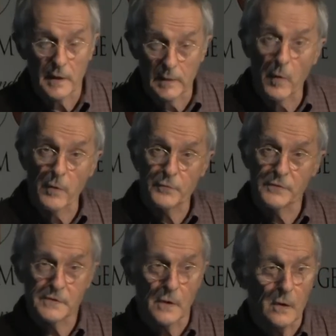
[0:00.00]
in a
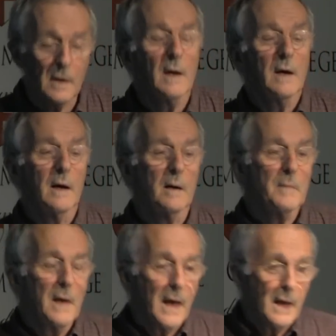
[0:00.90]
laboratory stock,
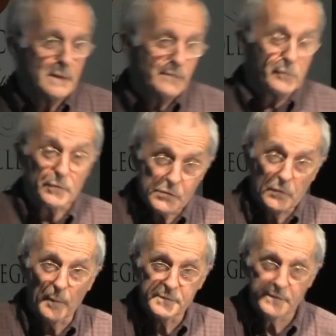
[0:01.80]
and if you've got two
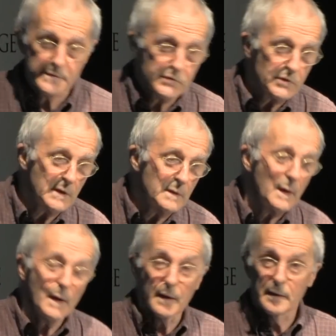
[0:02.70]
copies of this gene,
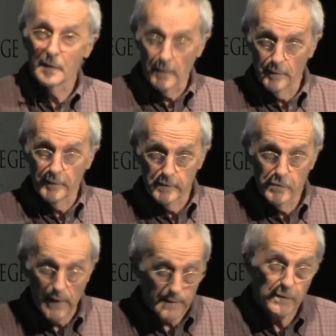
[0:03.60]

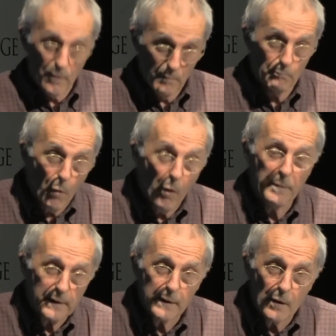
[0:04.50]
you get
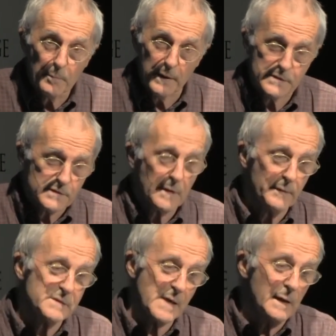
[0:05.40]
morbidly obese,
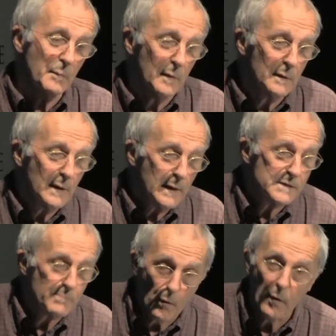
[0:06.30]
and this animal
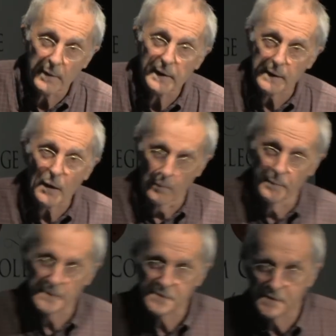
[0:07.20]
is morbidly
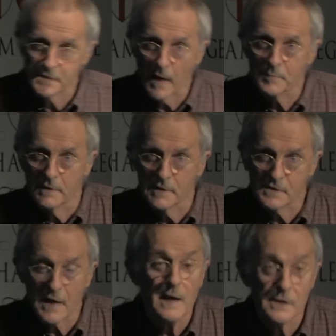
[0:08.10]
obese. It's kept in
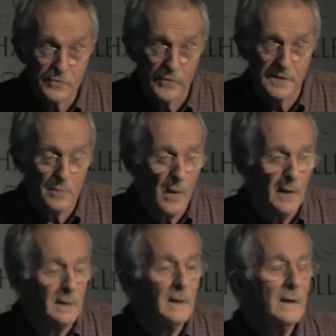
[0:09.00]
its cage, treated
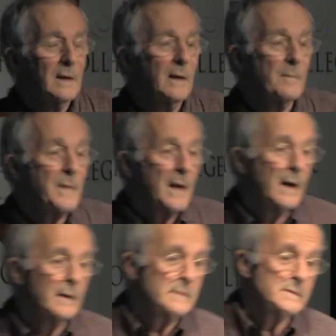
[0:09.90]
well,
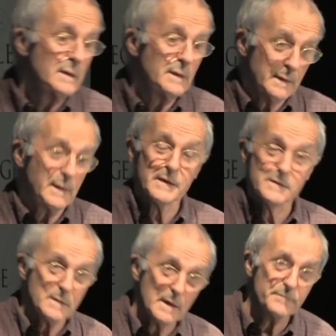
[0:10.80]
and it
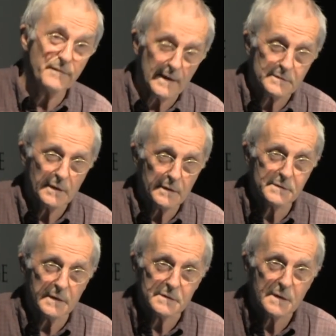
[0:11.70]
gets as fat
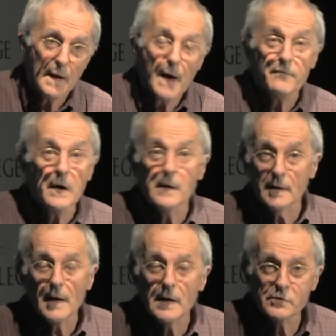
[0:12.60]
as this. Very
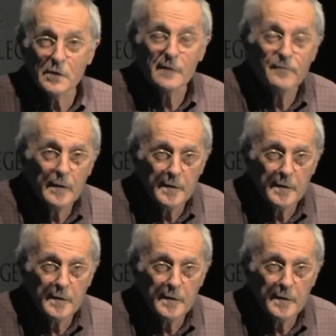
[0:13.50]
occasionally